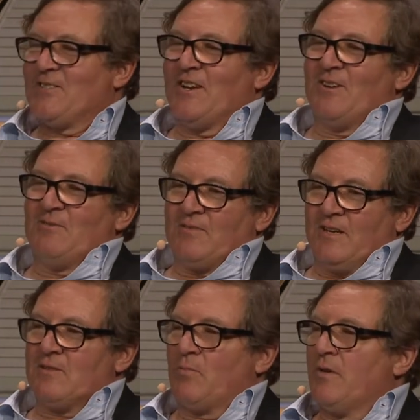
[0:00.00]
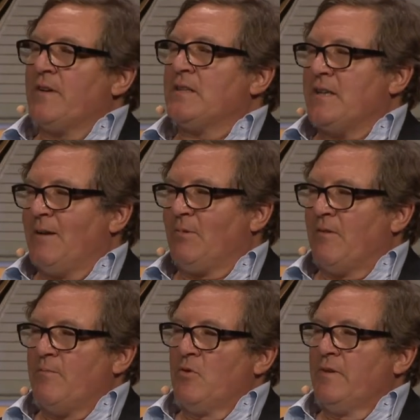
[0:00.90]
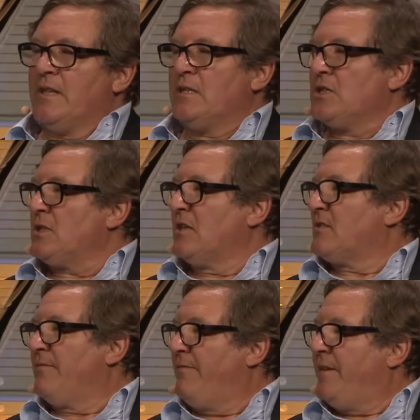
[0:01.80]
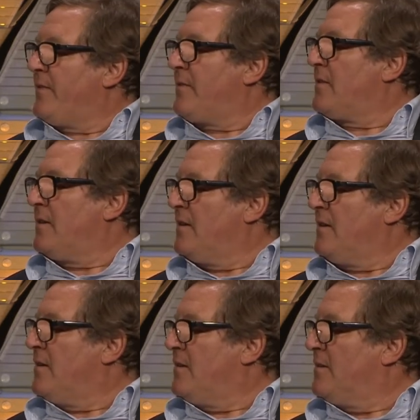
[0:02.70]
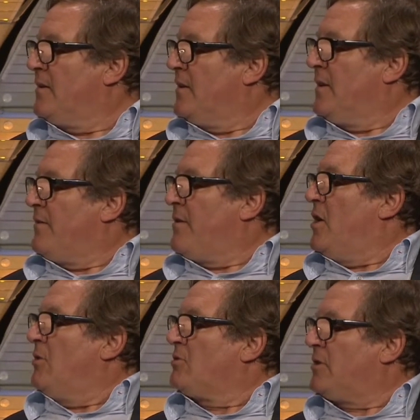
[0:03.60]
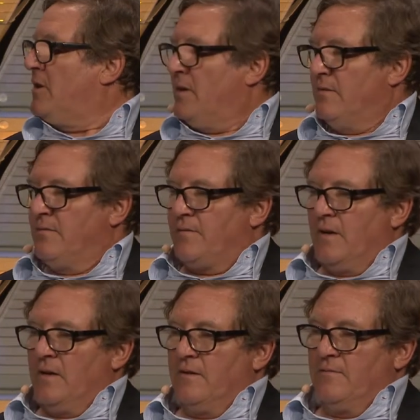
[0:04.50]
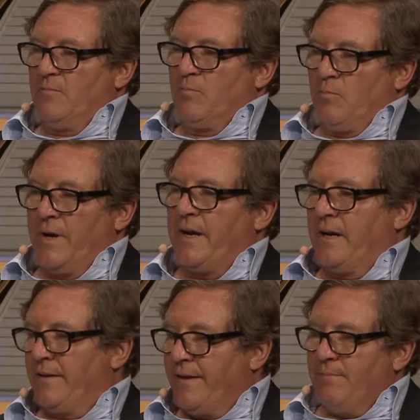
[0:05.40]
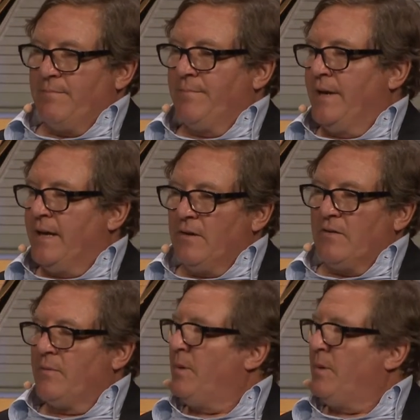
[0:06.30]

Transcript: So there's a perfect example of a movie that just doesn't fit the, the notion of, of bringing them in to